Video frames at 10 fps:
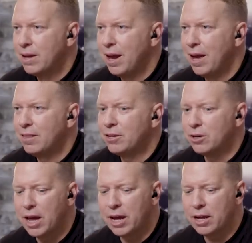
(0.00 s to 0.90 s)
And then you're
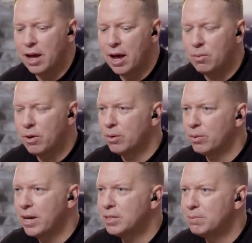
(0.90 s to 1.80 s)
like, I want to
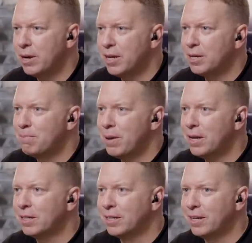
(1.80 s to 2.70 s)
raise money
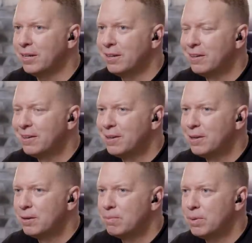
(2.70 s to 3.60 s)
independently
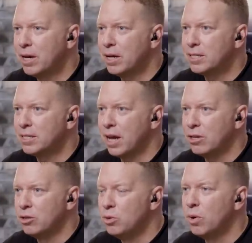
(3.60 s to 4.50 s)
because
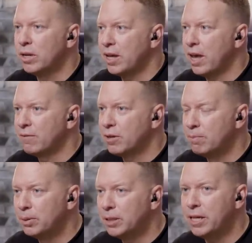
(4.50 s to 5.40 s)
you wanted to have
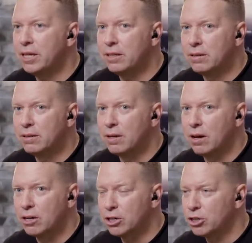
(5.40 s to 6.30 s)
complete
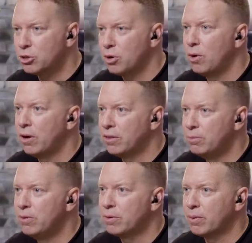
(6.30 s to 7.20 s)
control of the
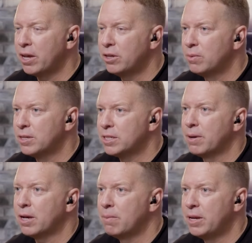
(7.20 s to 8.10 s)
movie, right? You do not want somebody
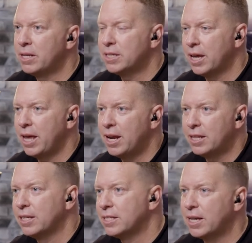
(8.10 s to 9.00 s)
coming in saying, "Edit
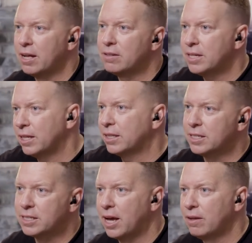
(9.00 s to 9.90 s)
this out, take this
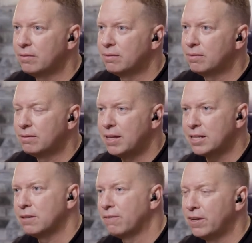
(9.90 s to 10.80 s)
out." That's
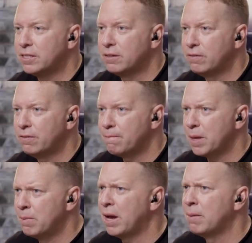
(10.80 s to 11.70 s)
offensive.
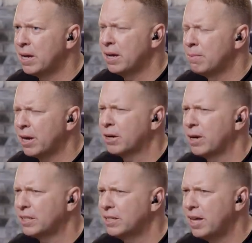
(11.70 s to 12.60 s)
Am I am I am I
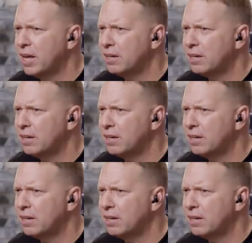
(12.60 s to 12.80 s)
correct in that?